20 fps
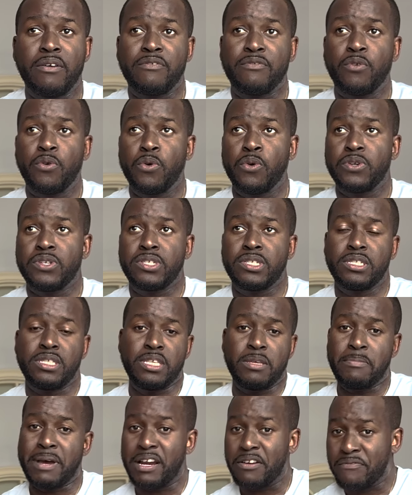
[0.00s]
of course,
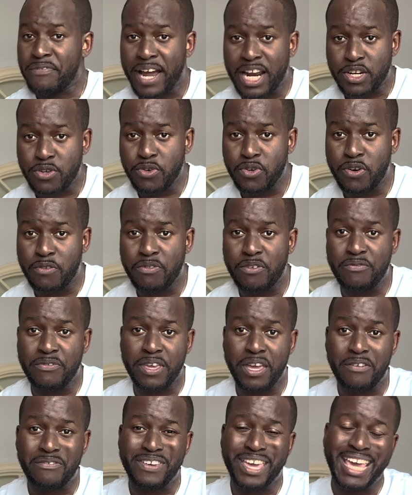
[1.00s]
the manufacturing of the
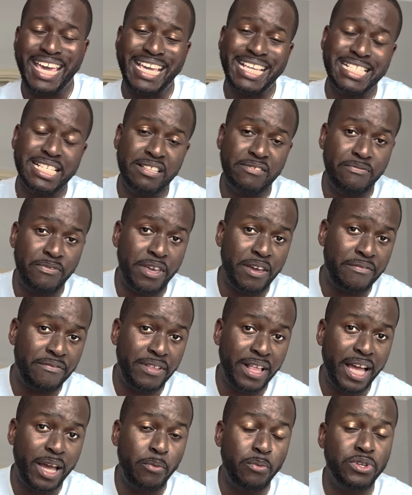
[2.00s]
VF8 and
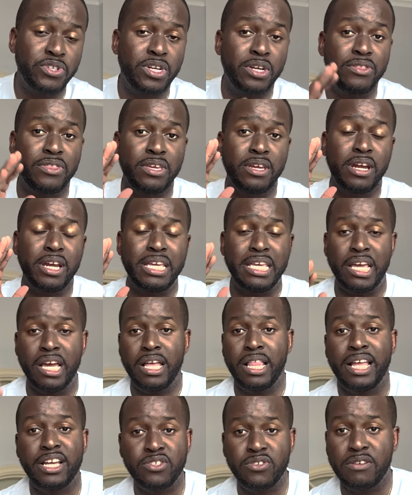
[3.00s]
VF9, which are their
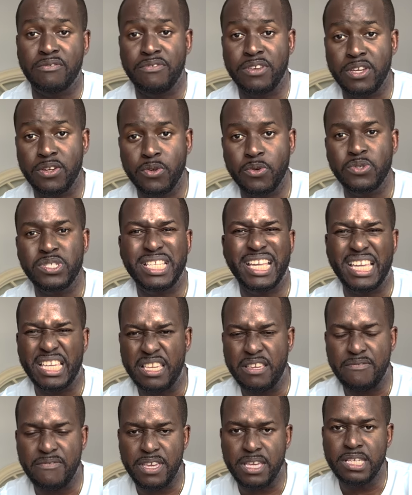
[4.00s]
electric vehicles, their
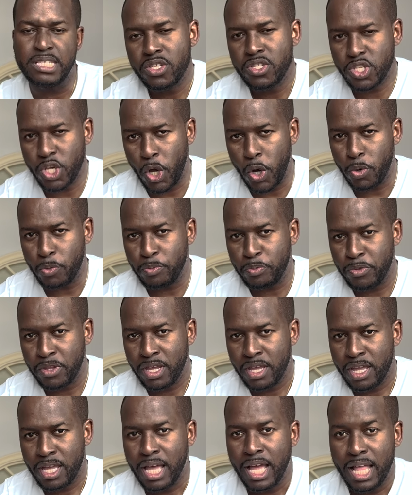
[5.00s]
EVs. So
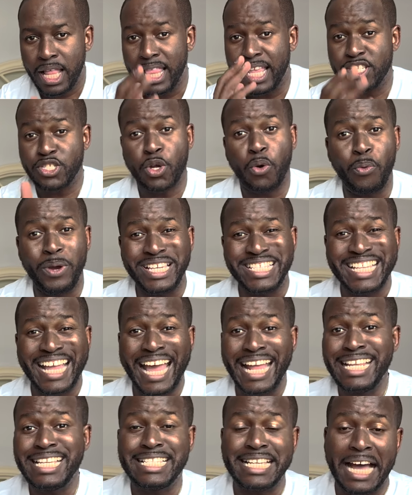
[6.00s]
let's not waste
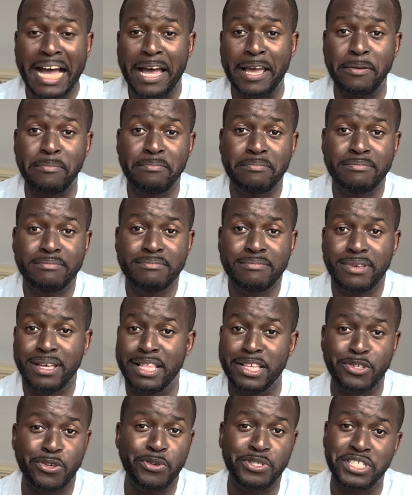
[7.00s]
any time and
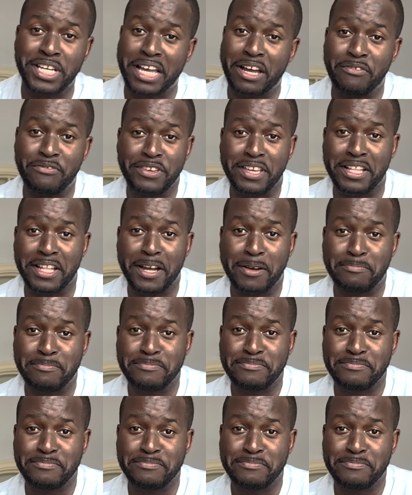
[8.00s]
let's go check out Vietnam.